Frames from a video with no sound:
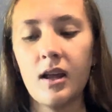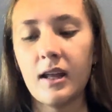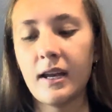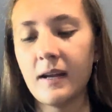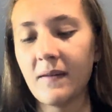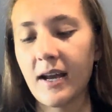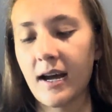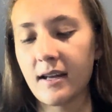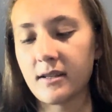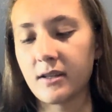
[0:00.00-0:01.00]
It even
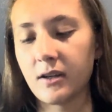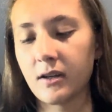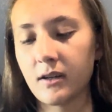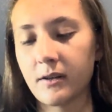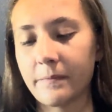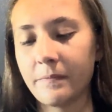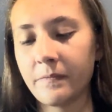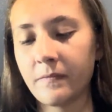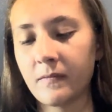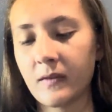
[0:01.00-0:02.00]
has your
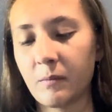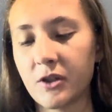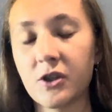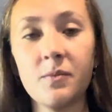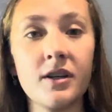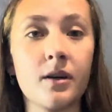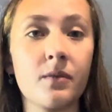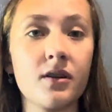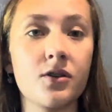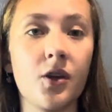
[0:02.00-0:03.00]
prescription
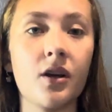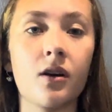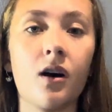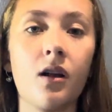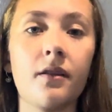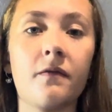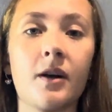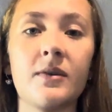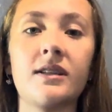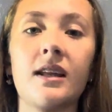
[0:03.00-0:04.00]
number, so you can call the
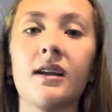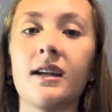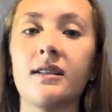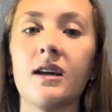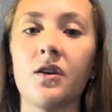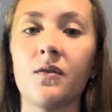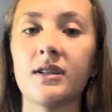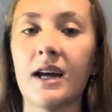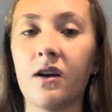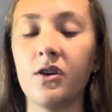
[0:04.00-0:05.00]
pharmacy and they can tell you
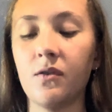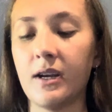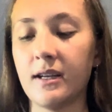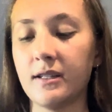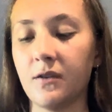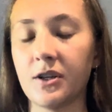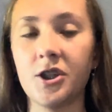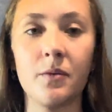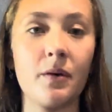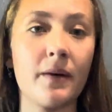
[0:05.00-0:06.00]
exactly who it is and you can
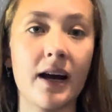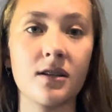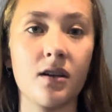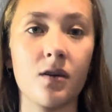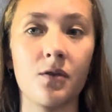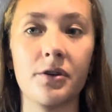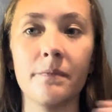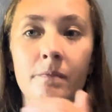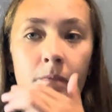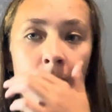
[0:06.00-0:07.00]
ship it back to the owner.
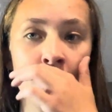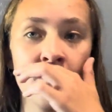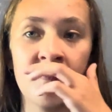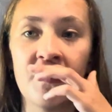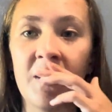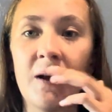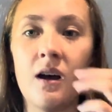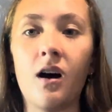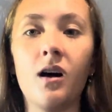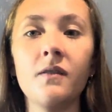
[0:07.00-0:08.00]

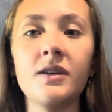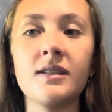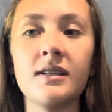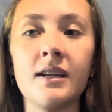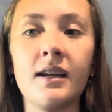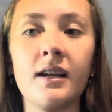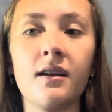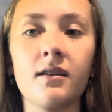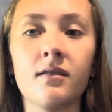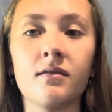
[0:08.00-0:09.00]
All of this is
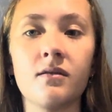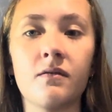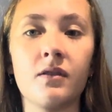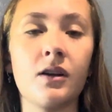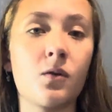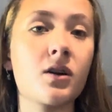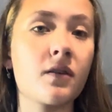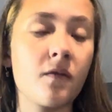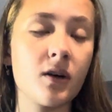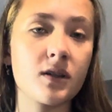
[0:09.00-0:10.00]
needed in order
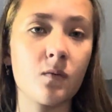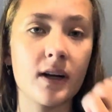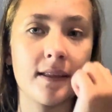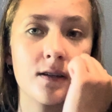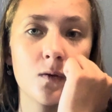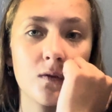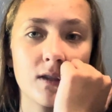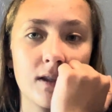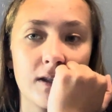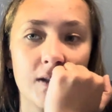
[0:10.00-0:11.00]
for it to work in the school
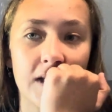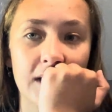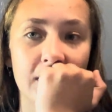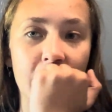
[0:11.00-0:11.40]
district.